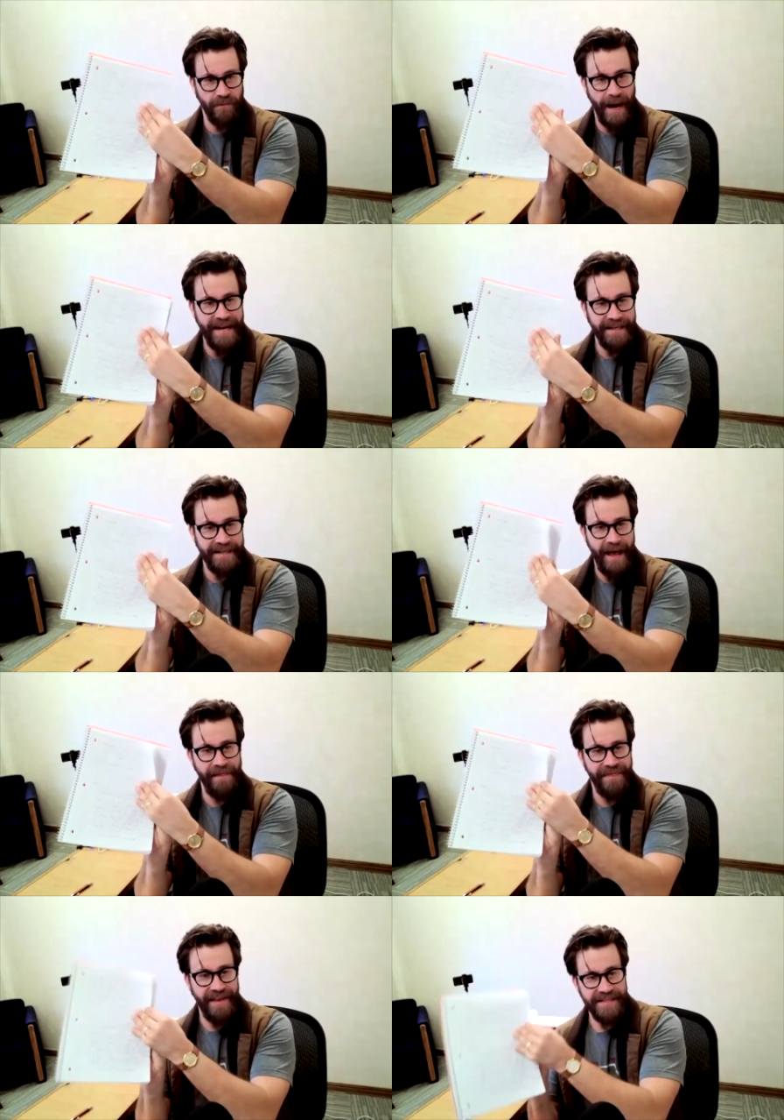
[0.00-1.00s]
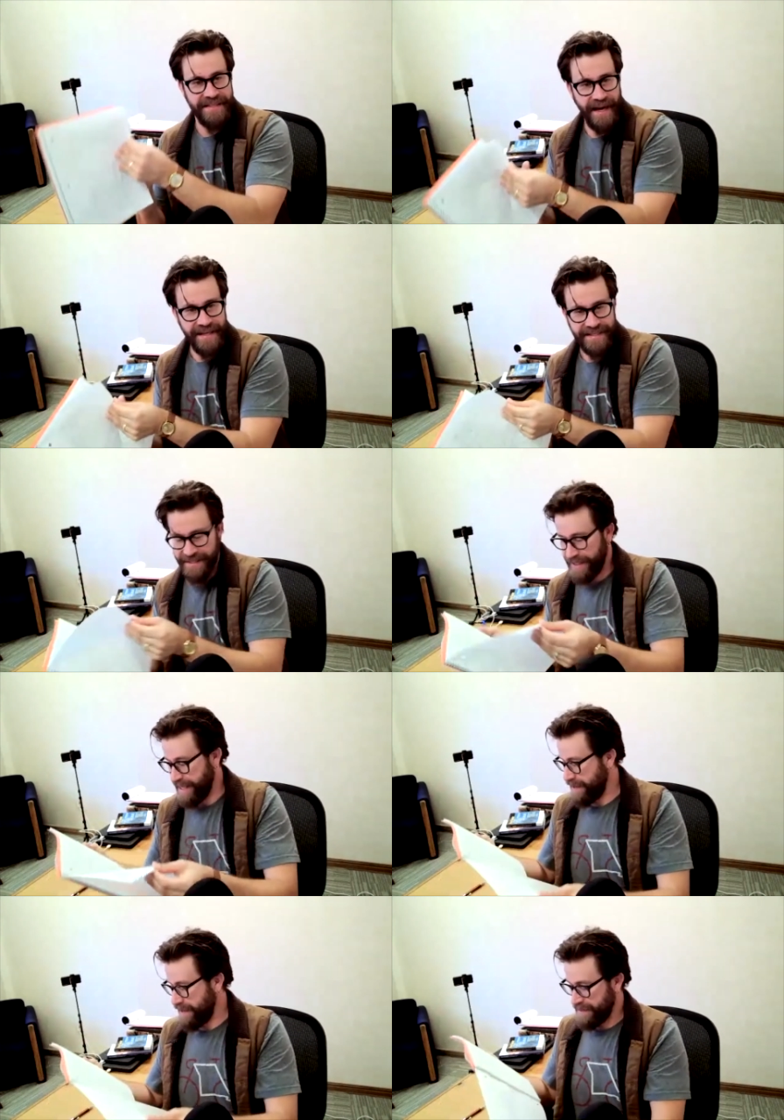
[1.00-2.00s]
writing down things that I
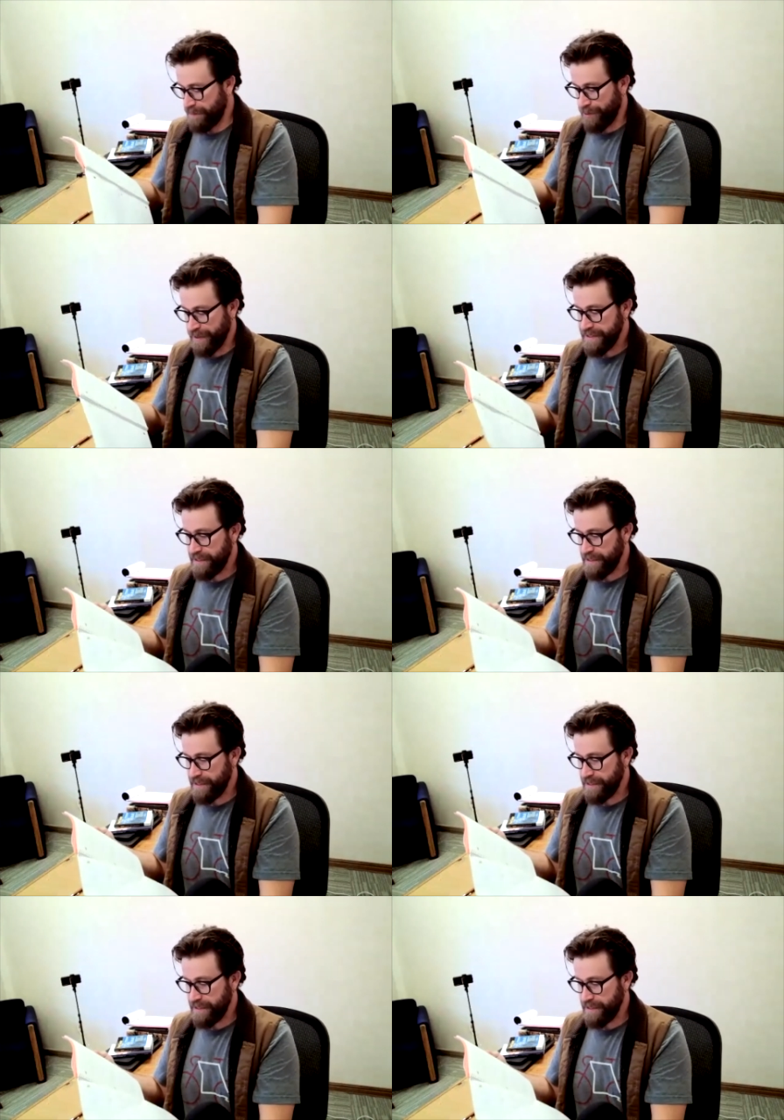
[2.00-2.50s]
get in the printed